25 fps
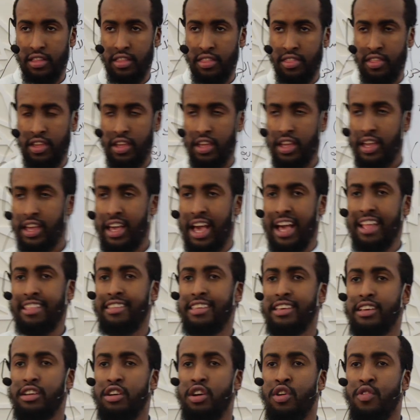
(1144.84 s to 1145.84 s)
the
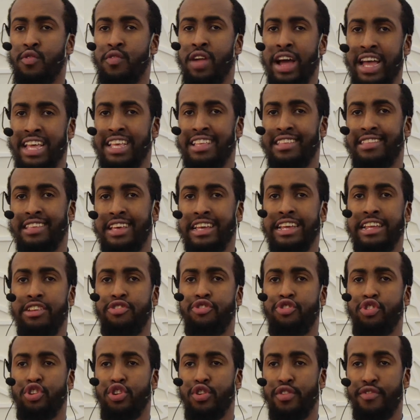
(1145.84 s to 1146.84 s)

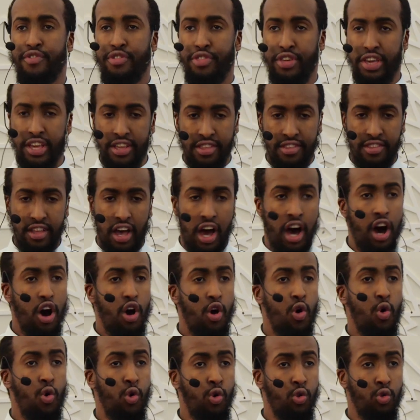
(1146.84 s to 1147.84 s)
categorization of things are
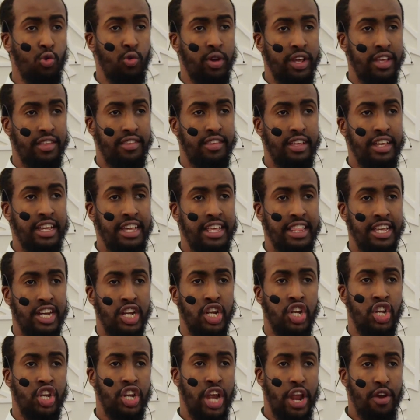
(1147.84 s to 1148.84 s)
always
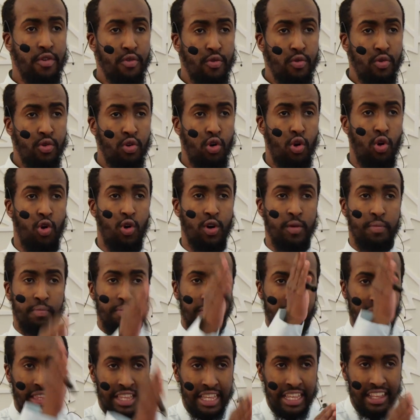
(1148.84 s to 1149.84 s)
either general or
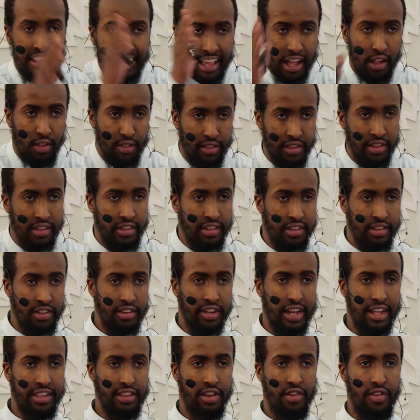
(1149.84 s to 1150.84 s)
detailed
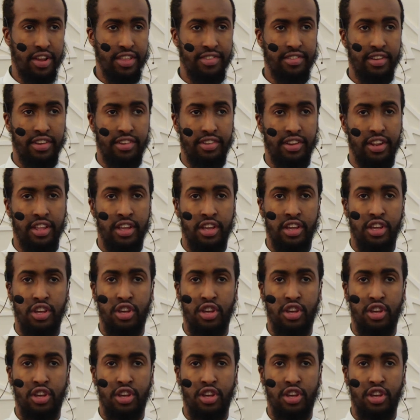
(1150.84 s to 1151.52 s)
categorization.